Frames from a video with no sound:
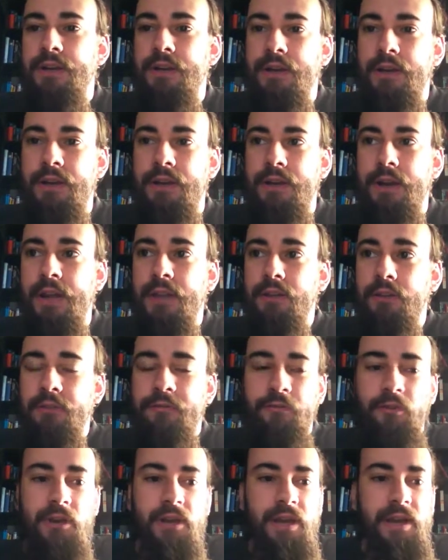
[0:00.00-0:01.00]
Uh, I don't
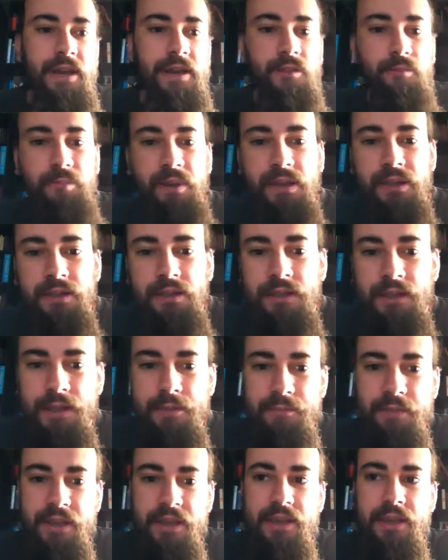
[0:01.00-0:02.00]
forget by the
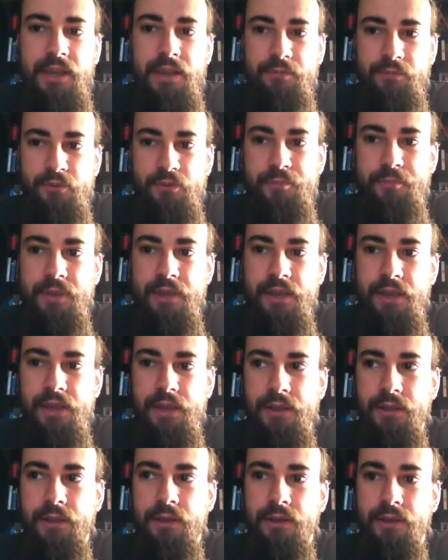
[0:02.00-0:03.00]
time I came to
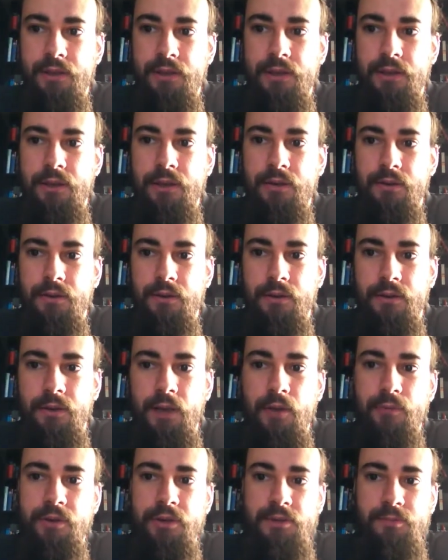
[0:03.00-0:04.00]
Spain uh,
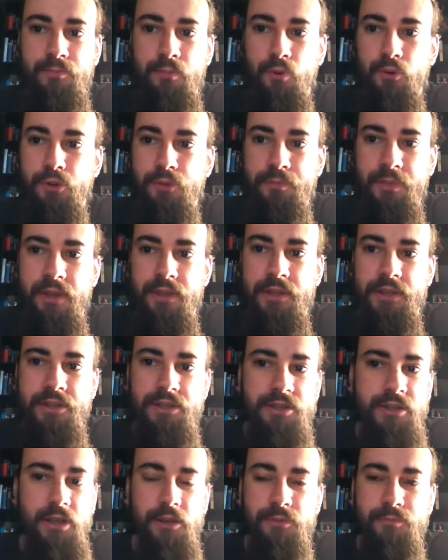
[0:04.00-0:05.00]
how I spoke
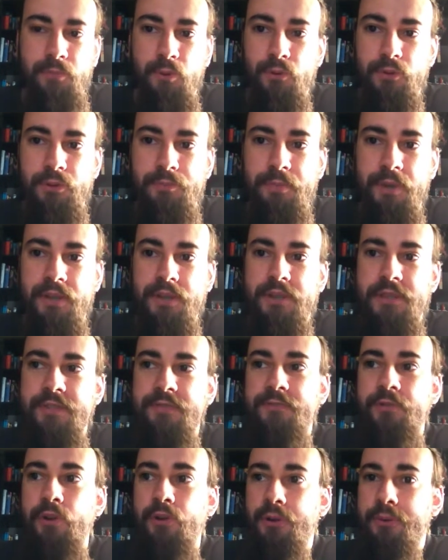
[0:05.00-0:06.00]
Spanish. I spoke Spanish
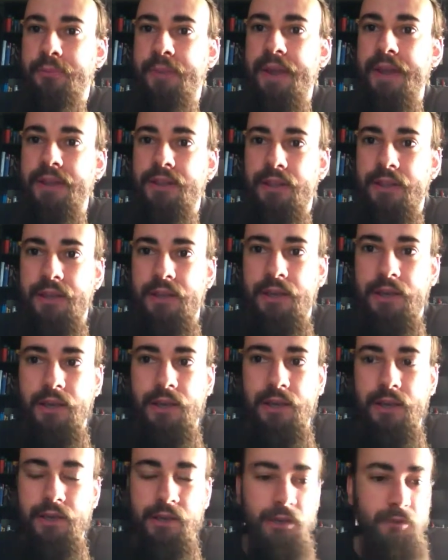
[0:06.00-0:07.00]
very badly.
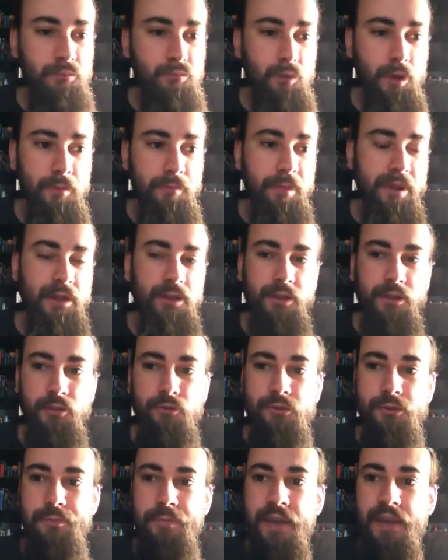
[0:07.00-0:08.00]
I, I, I barely
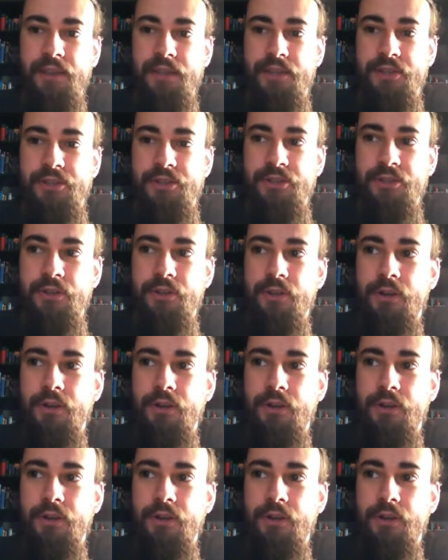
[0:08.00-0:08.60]
knew Spanish.